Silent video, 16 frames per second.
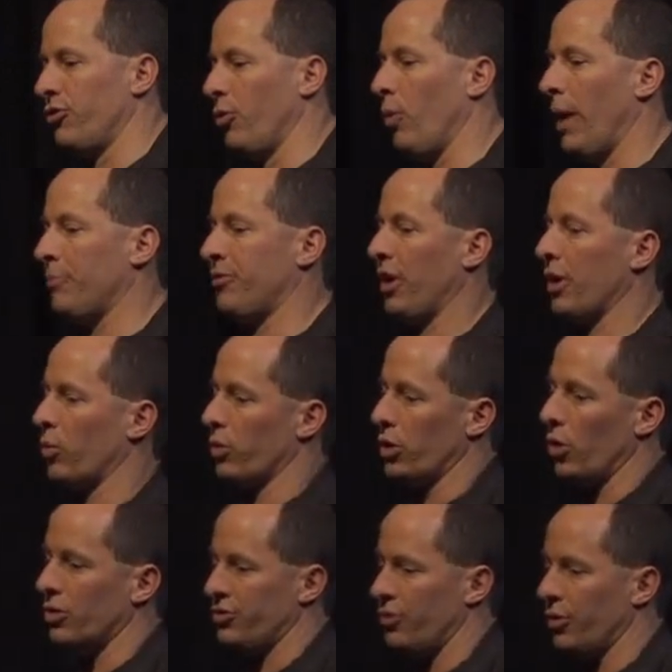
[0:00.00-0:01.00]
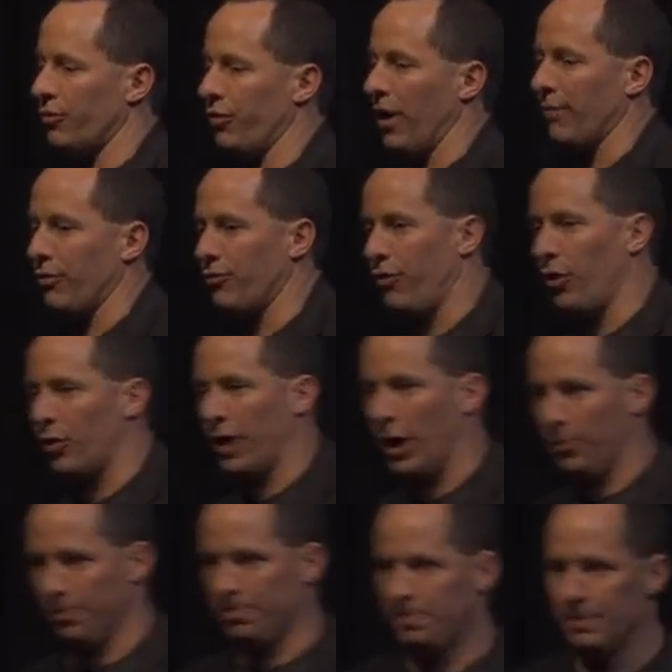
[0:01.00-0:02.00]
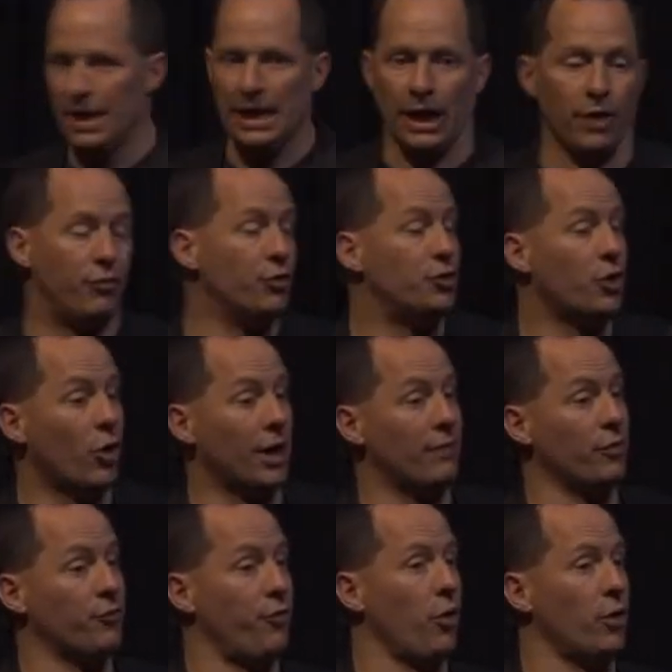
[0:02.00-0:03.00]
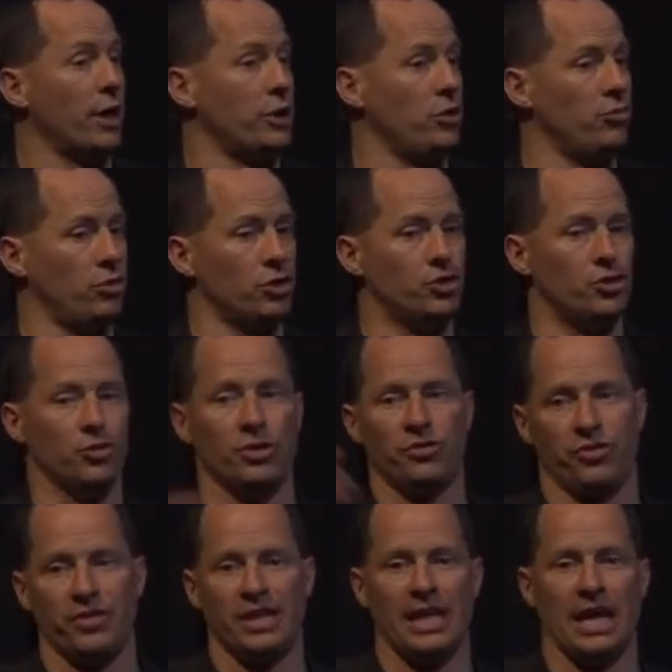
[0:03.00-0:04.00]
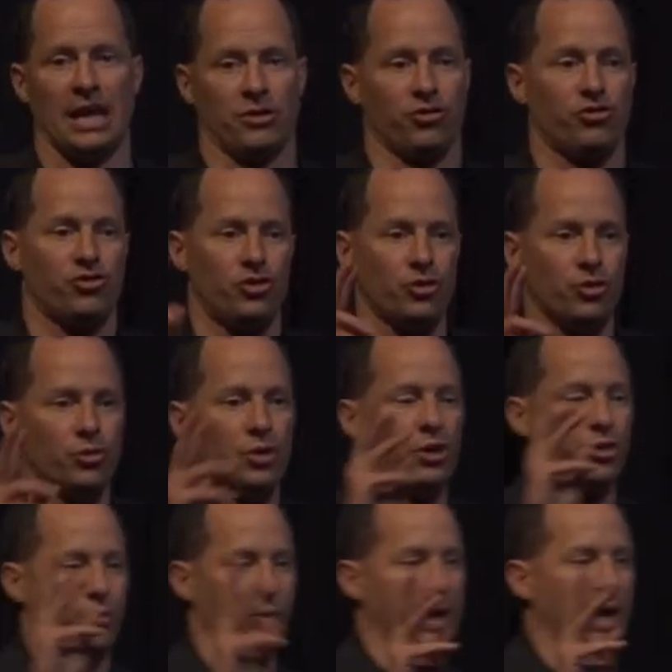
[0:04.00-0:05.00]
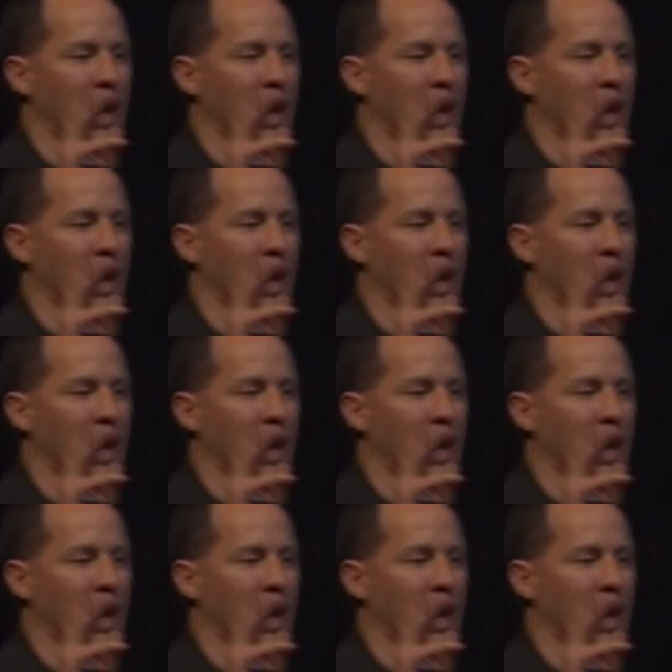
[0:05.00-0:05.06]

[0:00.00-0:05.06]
the website we're going to if you have your phone out. If you don't have your phone on you, you can do this in the next 2 to 3